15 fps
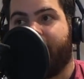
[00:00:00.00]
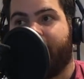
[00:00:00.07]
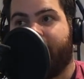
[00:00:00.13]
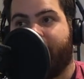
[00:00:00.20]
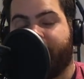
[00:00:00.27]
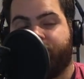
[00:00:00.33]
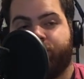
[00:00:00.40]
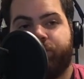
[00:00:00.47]

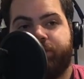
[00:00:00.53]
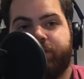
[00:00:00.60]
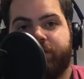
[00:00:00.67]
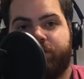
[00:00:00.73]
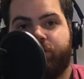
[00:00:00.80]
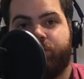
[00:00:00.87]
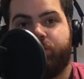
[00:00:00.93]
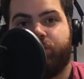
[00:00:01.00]
I drove
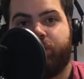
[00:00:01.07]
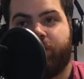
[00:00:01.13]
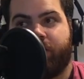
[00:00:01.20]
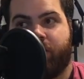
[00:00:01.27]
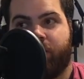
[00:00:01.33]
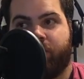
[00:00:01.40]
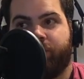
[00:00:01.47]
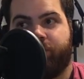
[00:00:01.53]
into the
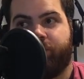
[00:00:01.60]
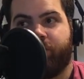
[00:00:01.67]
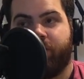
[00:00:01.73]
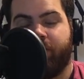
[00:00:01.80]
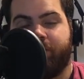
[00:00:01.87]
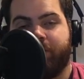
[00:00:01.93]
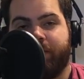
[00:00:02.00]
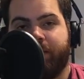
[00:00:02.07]
car in
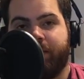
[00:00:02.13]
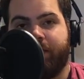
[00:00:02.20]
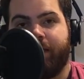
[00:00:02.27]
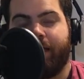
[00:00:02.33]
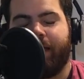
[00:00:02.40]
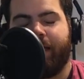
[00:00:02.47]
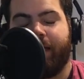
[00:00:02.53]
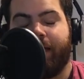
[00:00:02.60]
front of me,
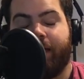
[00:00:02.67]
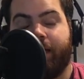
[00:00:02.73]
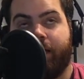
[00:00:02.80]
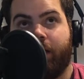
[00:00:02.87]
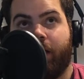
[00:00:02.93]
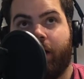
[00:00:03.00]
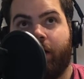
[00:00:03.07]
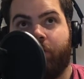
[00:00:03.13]
and
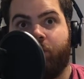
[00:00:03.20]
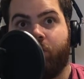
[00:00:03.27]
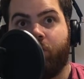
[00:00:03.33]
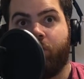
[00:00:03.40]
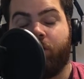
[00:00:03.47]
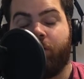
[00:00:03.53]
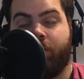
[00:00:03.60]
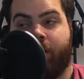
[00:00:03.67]
I
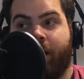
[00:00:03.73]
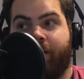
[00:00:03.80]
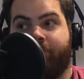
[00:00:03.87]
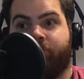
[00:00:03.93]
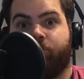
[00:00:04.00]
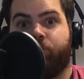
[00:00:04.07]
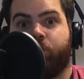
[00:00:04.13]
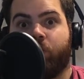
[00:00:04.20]
woke up and I
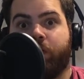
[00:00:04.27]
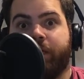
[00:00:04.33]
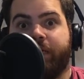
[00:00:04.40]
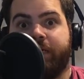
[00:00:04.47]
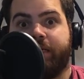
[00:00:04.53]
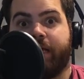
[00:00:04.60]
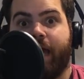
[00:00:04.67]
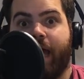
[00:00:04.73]

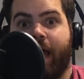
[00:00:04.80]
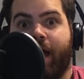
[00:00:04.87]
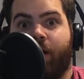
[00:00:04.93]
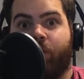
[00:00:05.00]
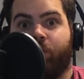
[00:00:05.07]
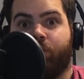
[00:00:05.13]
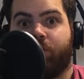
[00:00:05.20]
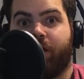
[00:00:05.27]
freaked
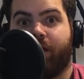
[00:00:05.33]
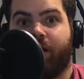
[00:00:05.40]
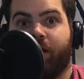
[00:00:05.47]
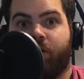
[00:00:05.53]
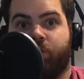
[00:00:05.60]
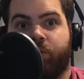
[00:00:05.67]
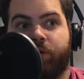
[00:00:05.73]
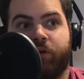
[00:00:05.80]
out. Thank
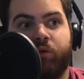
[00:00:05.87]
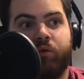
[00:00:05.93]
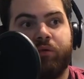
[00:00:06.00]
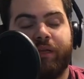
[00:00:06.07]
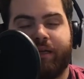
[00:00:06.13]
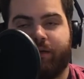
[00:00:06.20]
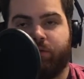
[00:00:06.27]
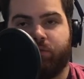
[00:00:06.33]
God we were going
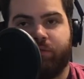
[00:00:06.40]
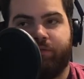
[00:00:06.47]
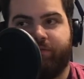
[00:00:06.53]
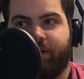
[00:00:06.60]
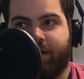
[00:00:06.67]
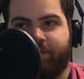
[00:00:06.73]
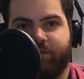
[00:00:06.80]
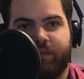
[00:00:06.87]
like only
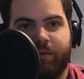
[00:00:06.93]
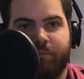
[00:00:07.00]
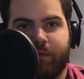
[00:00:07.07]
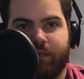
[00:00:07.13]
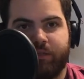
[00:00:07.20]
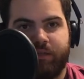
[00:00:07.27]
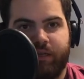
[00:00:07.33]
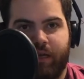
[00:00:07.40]
5-10
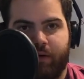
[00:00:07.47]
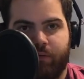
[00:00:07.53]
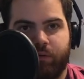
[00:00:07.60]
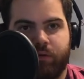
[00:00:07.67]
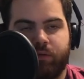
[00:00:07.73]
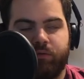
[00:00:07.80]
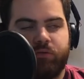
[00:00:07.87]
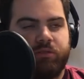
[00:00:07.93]
miles an
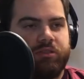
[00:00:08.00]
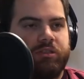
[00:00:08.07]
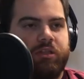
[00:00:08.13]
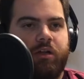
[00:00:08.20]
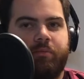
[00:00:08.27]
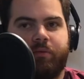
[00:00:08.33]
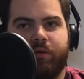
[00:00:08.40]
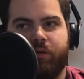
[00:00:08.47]
hour. It was just
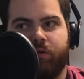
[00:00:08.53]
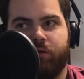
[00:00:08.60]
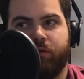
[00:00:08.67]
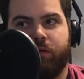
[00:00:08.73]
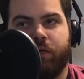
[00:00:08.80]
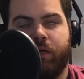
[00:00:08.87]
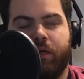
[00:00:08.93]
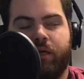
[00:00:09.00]
stop and
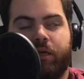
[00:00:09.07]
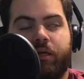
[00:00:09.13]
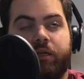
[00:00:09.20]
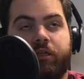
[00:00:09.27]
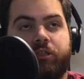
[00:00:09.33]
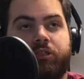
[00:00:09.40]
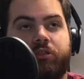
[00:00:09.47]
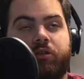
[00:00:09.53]
go, and
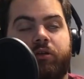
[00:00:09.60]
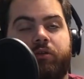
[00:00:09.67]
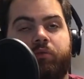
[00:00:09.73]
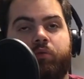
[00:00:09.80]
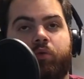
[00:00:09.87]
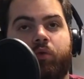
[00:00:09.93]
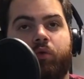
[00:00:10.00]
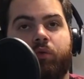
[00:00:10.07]
I just
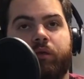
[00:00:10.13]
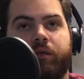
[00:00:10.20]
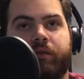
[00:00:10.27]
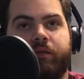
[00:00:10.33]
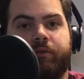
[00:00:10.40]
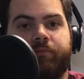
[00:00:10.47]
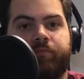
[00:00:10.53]
started rolling.